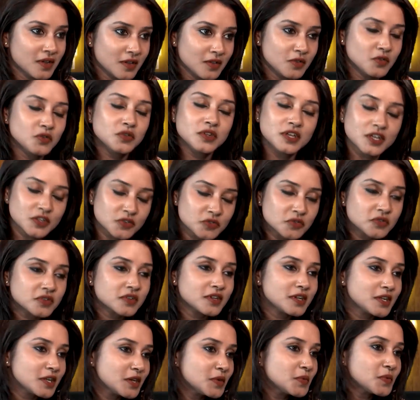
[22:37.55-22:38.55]
you need to
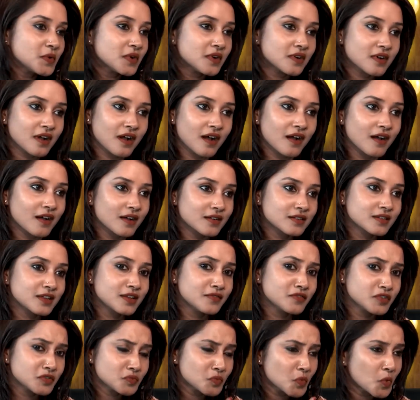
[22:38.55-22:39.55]
really work hard
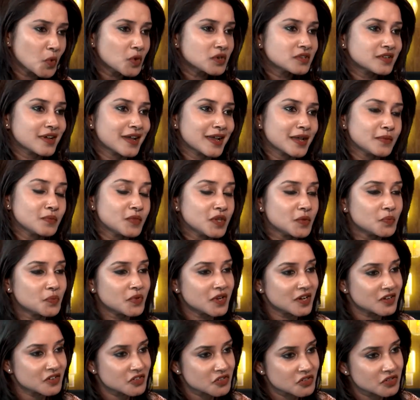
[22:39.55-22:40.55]
give it more time be
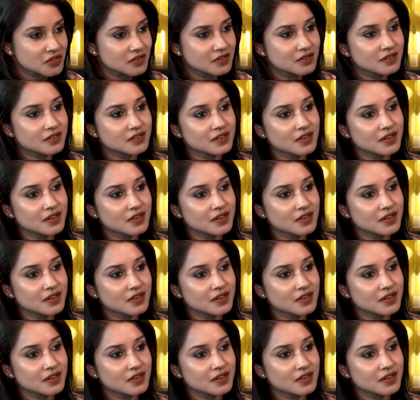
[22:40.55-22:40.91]
patient